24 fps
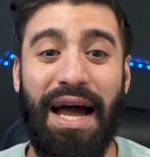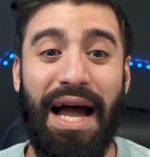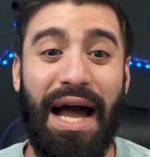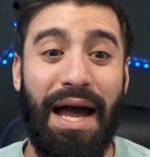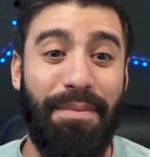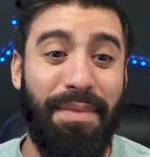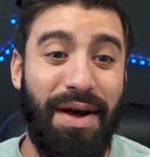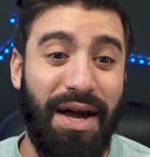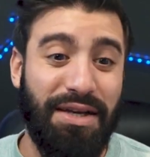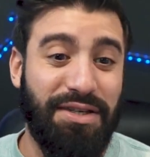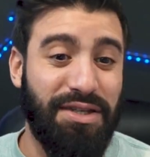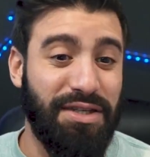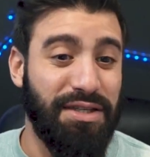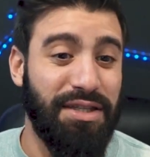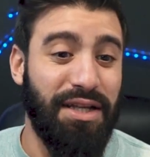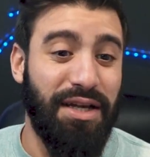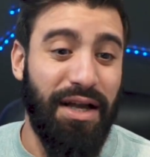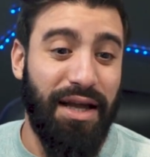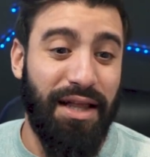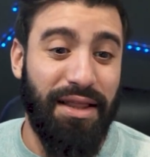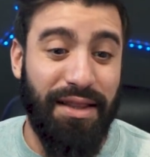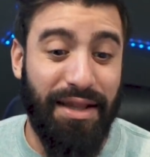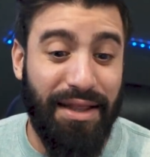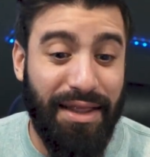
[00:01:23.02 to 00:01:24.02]
I'm actually
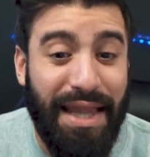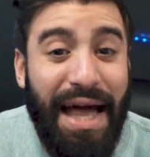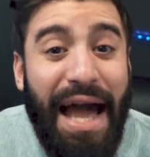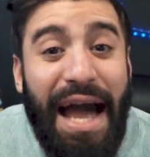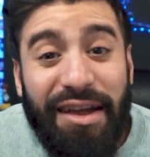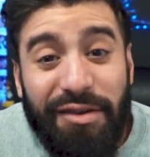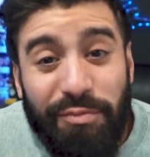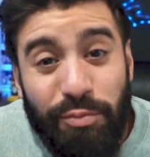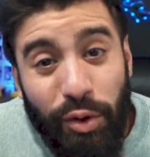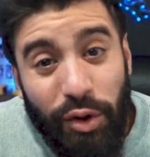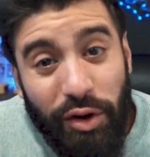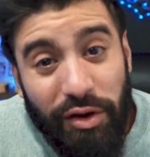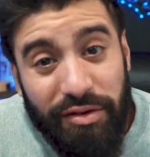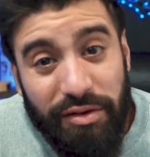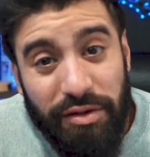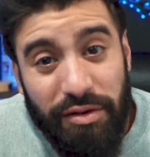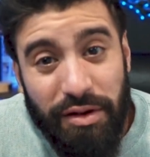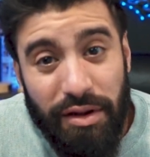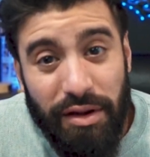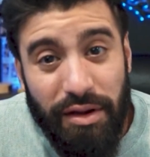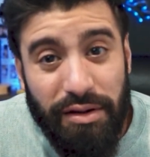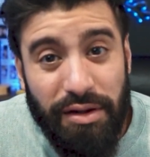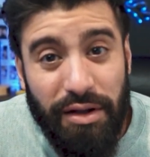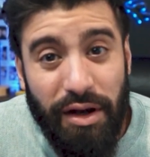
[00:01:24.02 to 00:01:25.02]
the, the last person
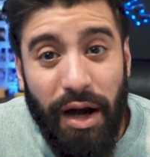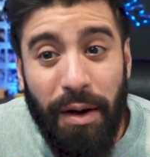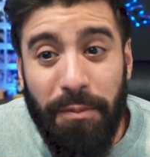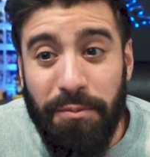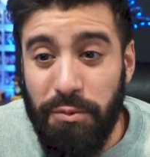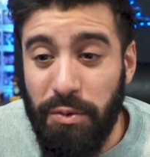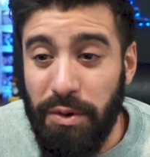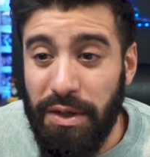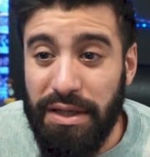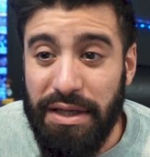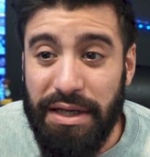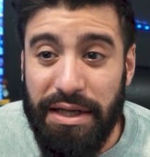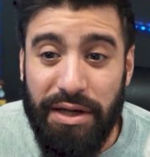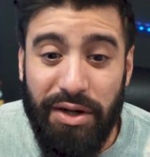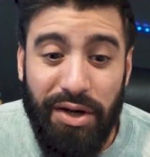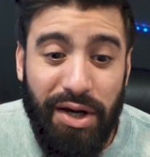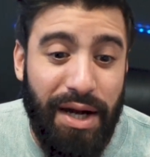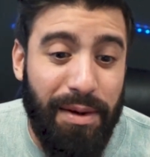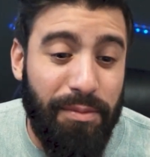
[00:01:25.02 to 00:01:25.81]
to, to upgrade gear.